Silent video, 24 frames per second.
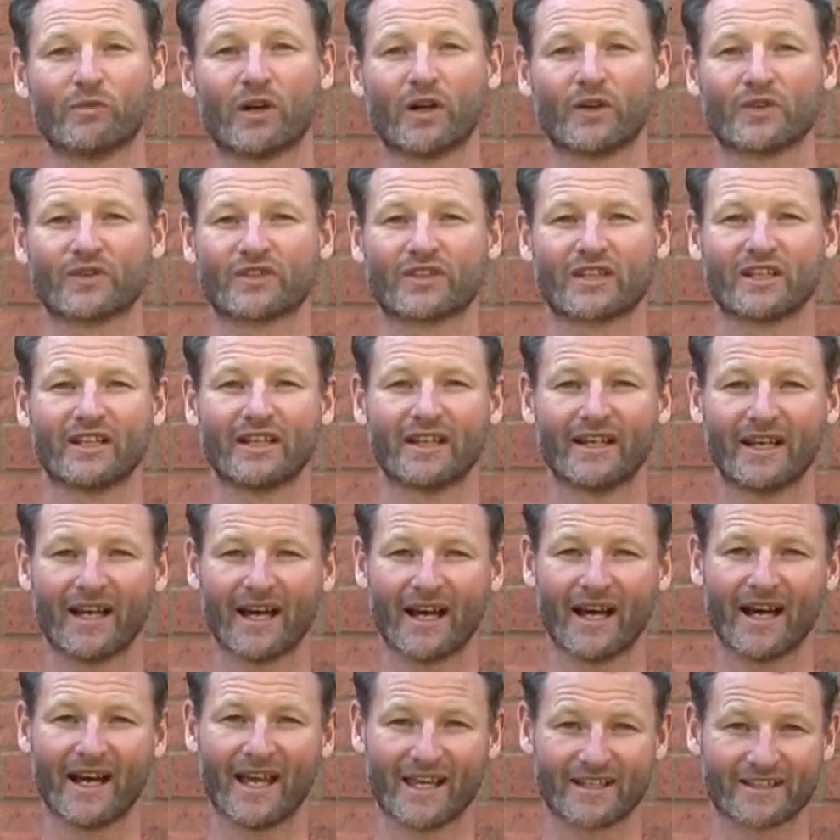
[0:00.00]
post
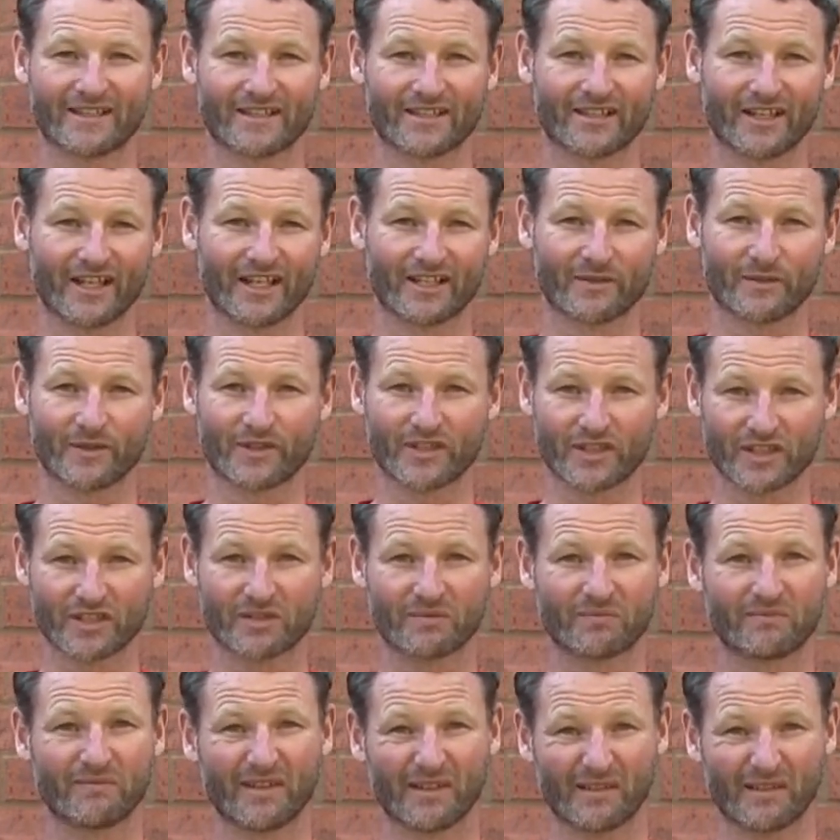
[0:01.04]
exercise, which is